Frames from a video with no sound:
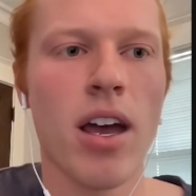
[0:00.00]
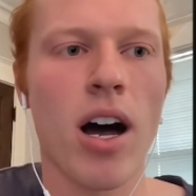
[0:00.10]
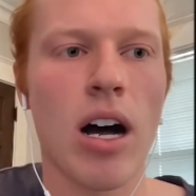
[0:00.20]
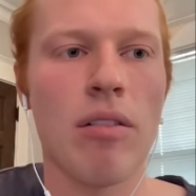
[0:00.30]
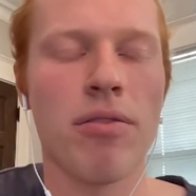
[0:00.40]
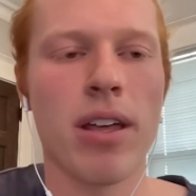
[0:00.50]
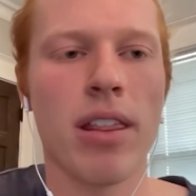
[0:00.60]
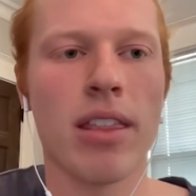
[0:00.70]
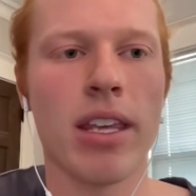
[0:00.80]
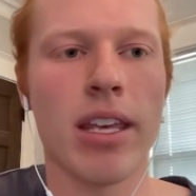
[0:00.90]
of
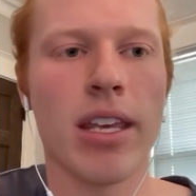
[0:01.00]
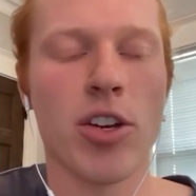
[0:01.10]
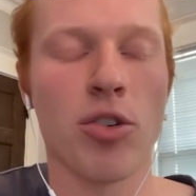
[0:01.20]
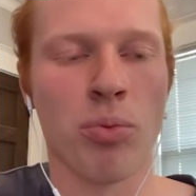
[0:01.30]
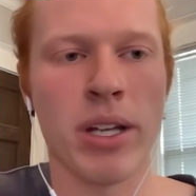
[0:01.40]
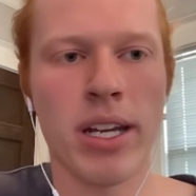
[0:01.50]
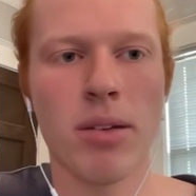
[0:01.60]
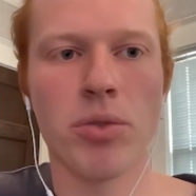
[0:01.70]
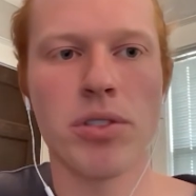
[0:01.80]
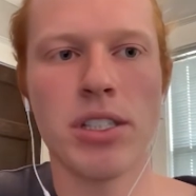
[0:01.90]
the
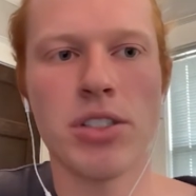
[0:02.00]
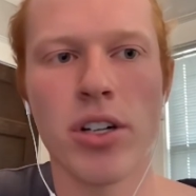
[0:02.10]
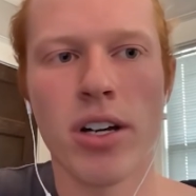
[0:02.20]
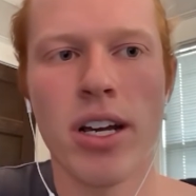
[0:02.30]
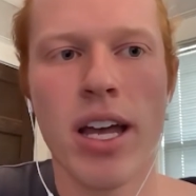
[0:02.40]
greeting procedure